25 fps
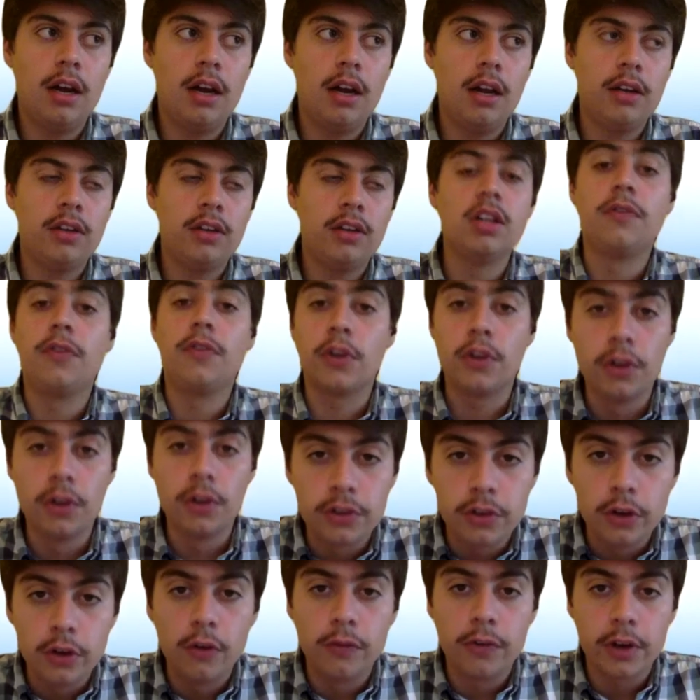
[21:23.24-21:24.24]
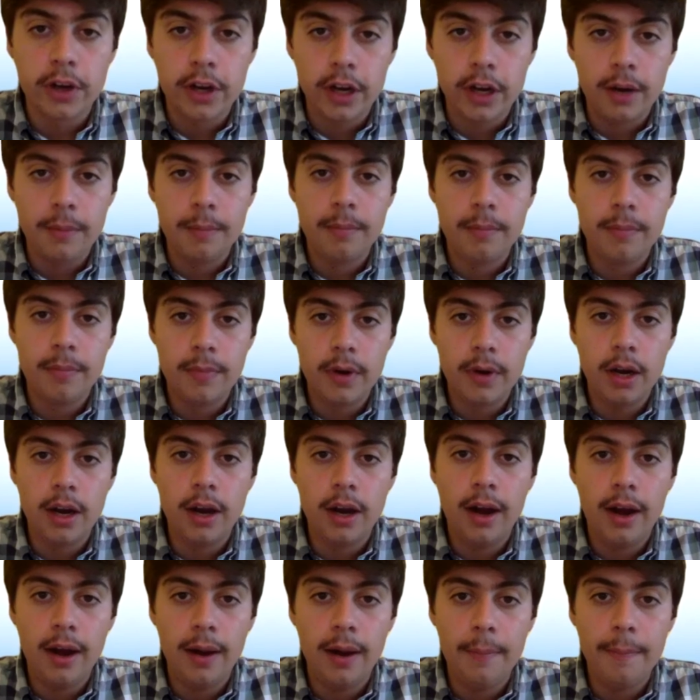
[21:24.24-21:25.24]
difficult to overcome.
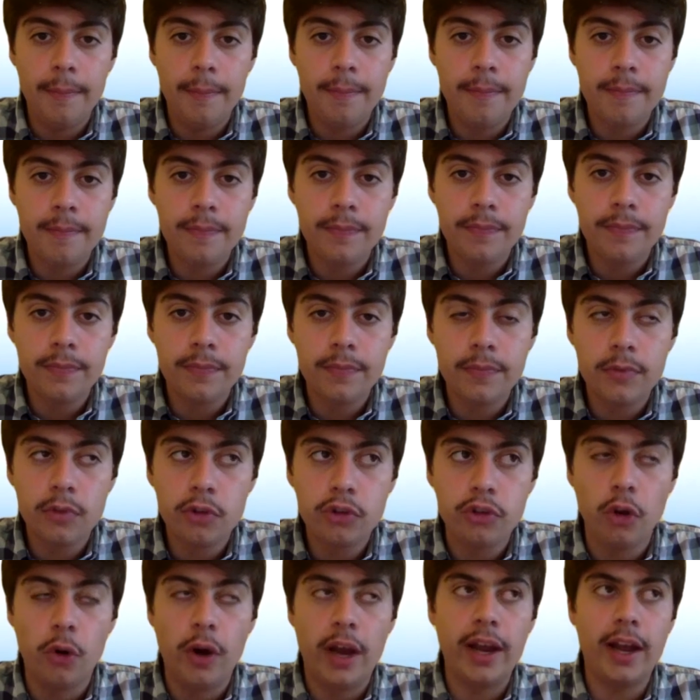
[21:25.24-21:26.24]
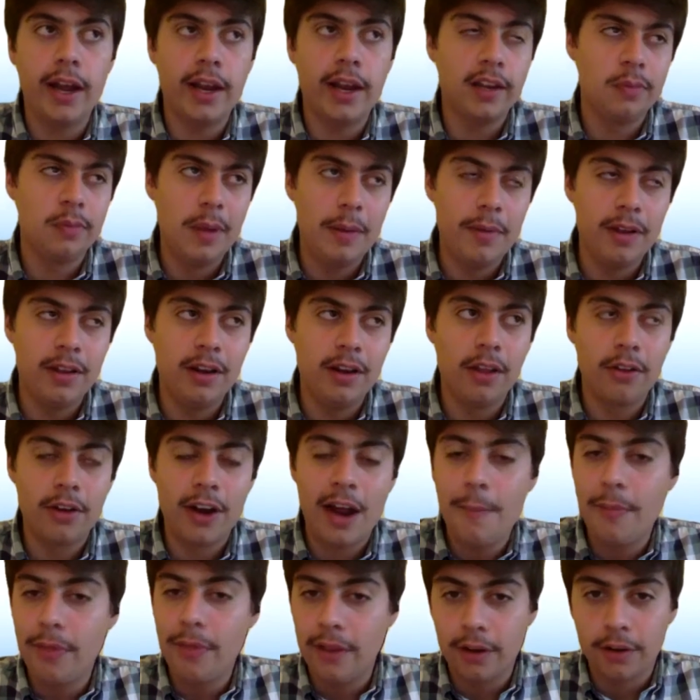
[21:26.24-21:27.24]
So I guess maybe another
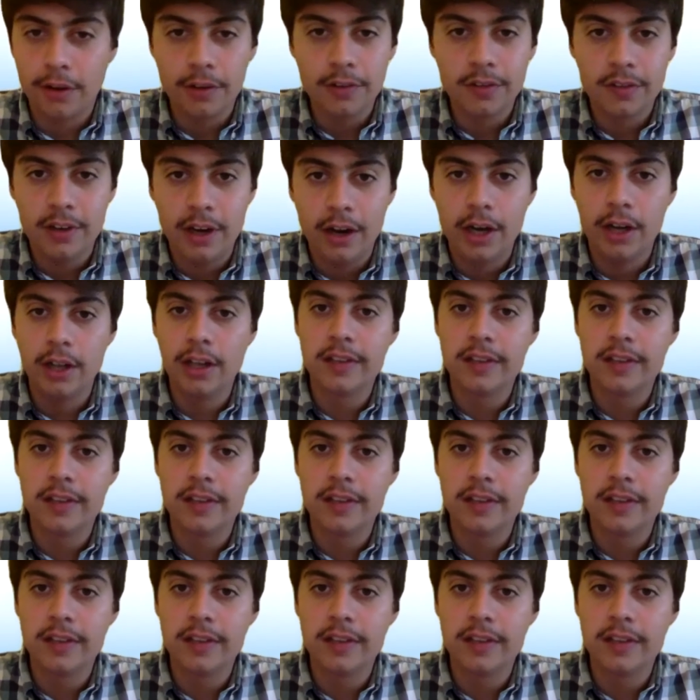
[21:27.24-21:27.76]
hypothetical scenario.